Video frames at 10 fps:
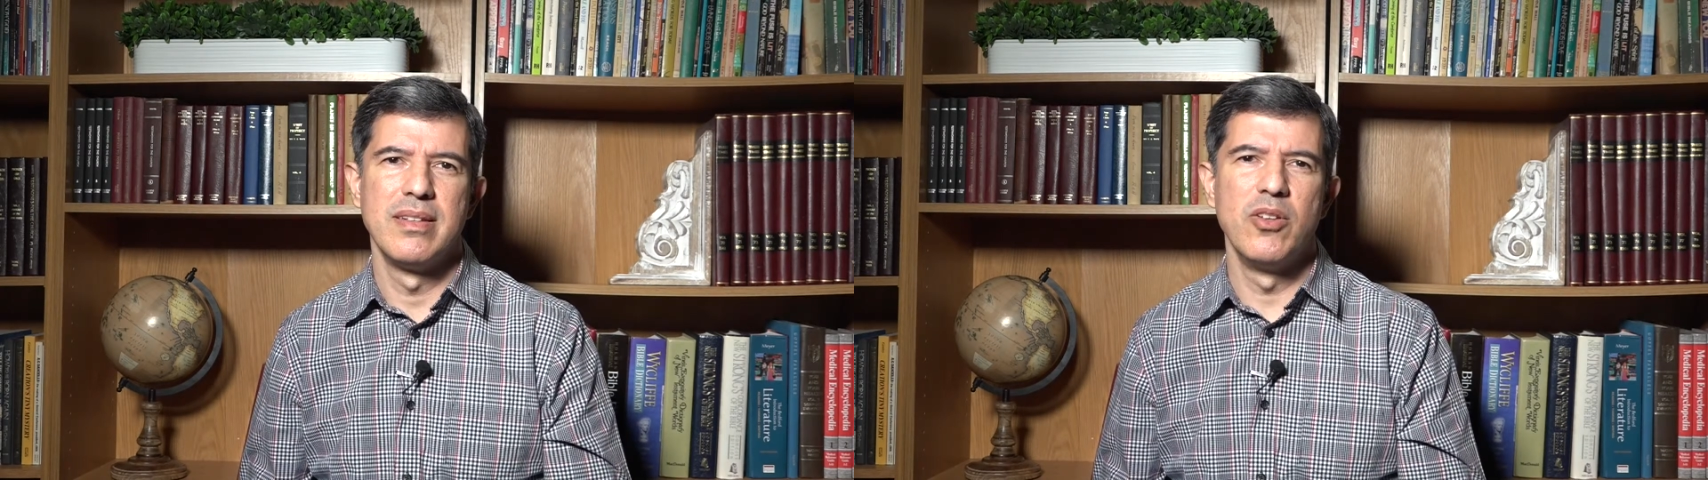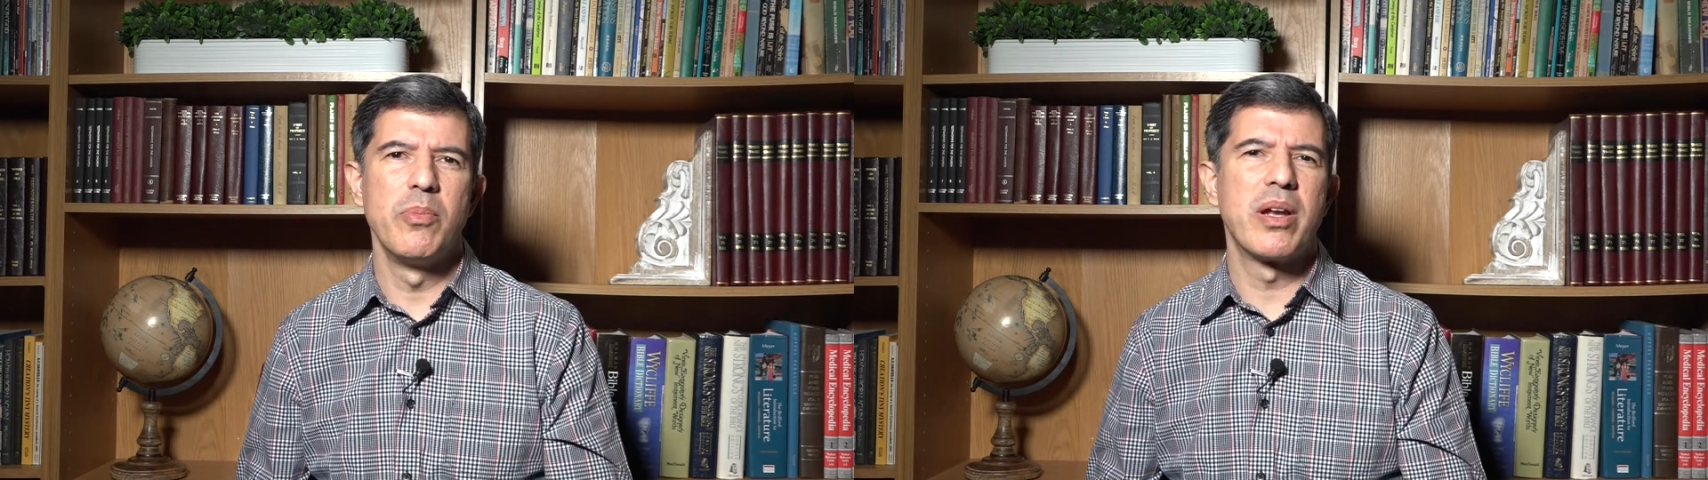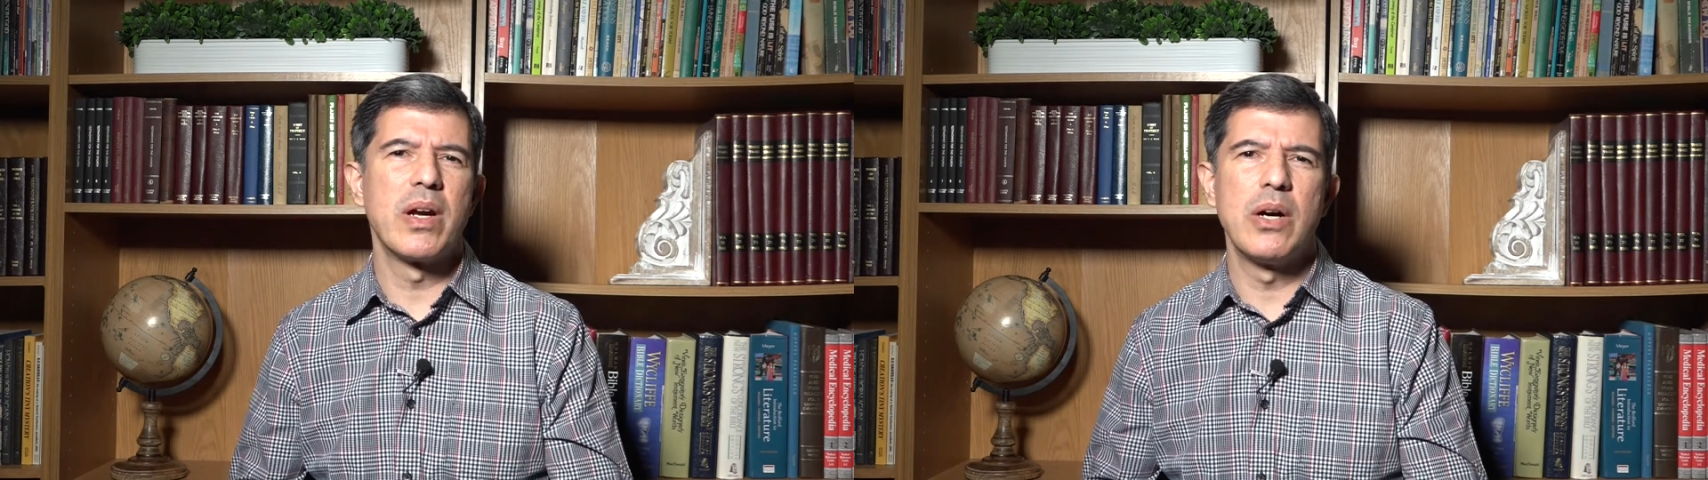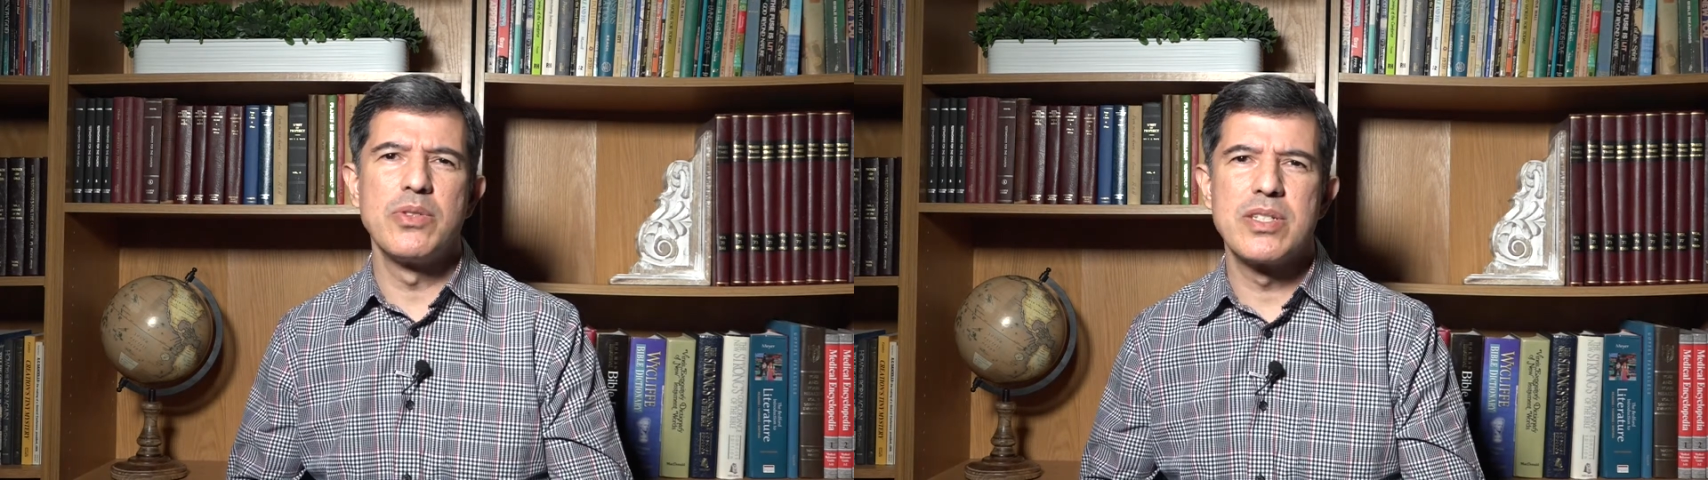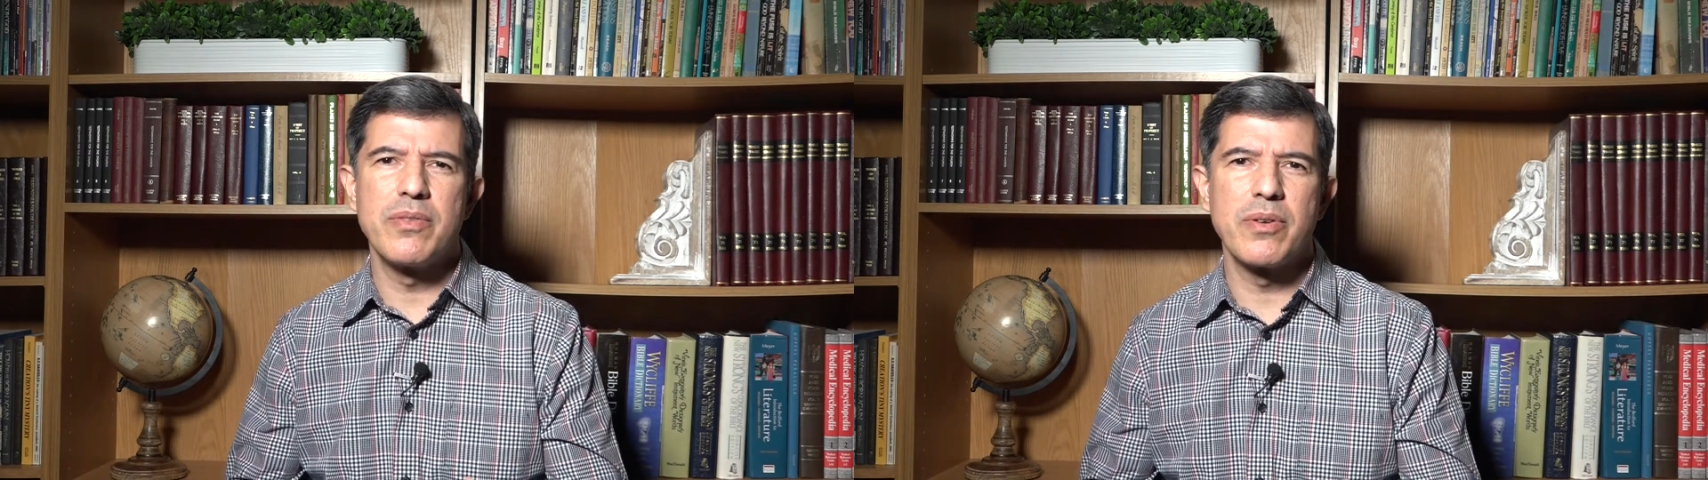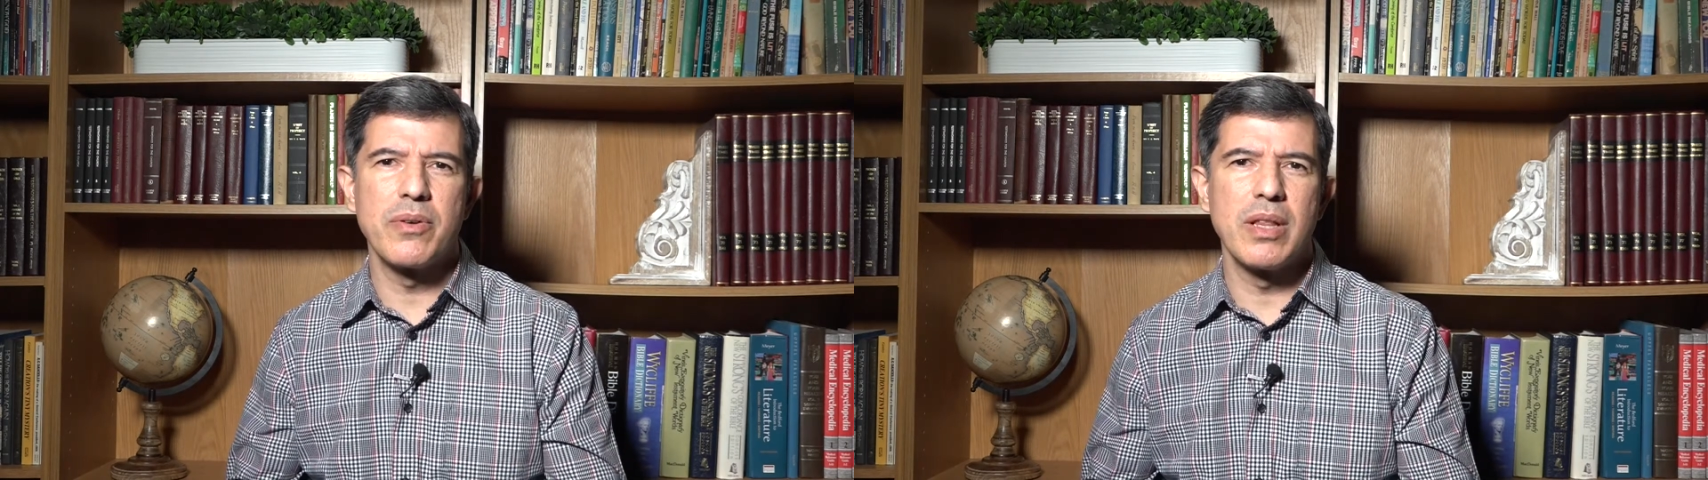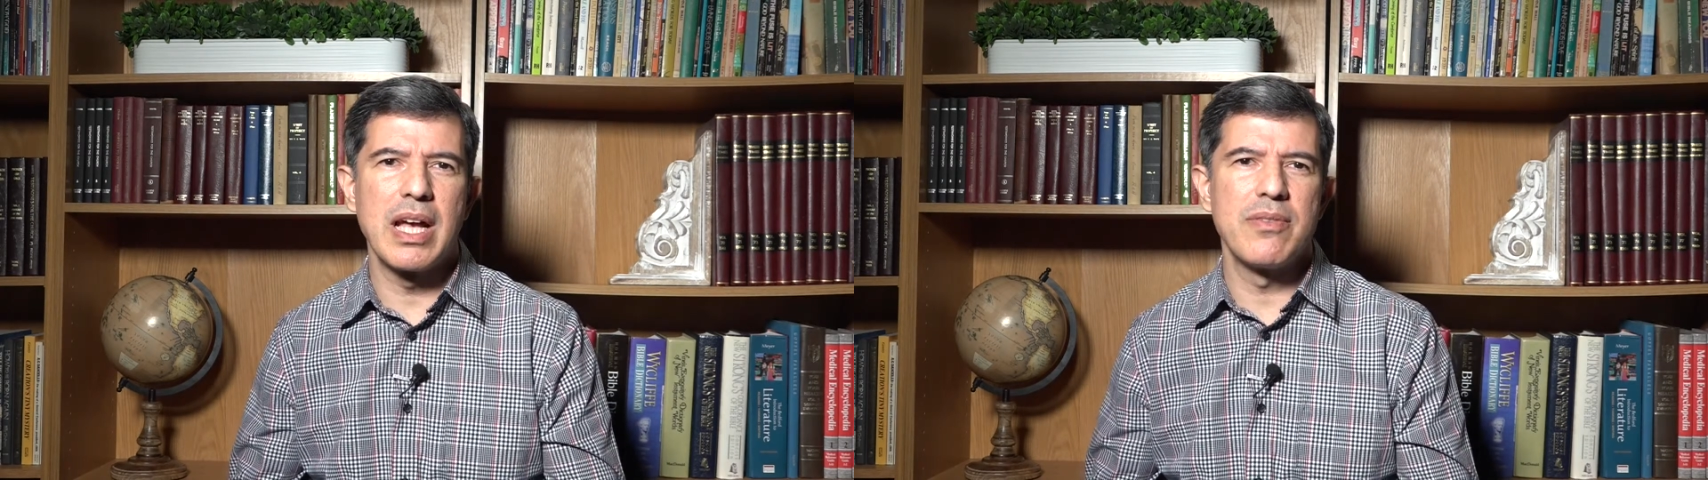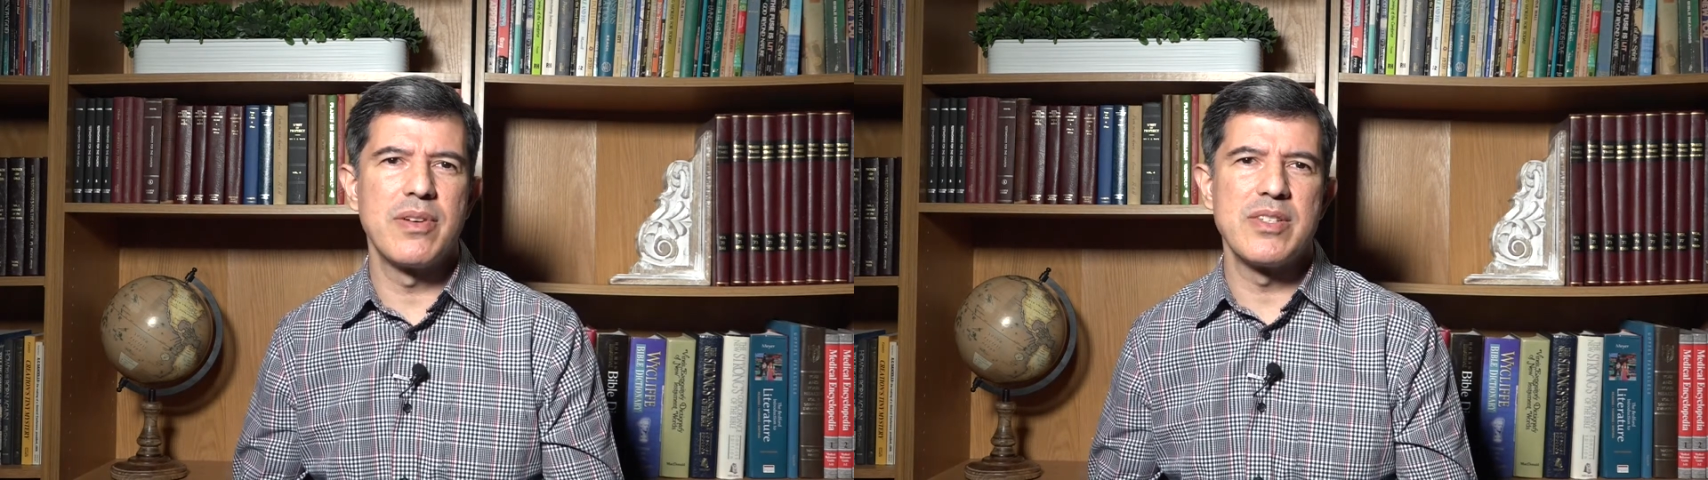no matter how difficult life